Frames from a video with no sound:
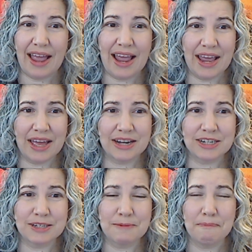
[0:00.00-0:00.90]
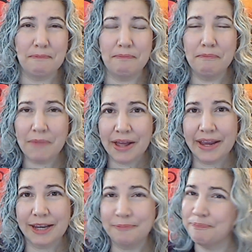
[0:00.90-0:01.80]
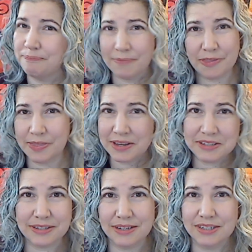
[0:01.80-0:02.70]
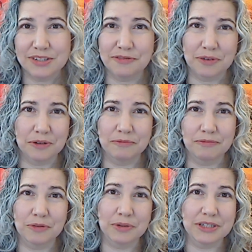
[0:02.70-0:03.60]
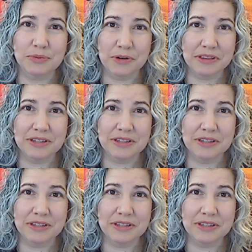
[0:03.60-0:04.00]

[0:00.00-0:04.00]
And my thesis, for what it's worth,